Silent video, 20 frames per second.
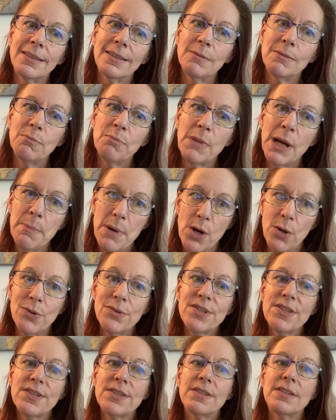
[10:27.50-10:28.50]
my
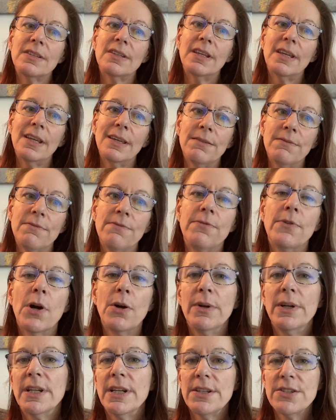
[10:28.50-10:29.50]
post and
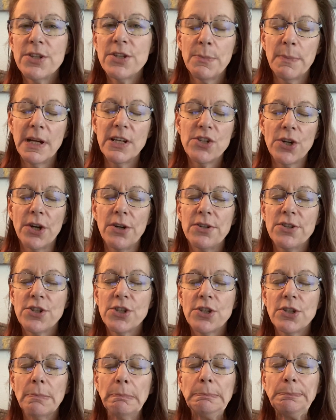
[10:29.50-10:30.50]
forward it to my church.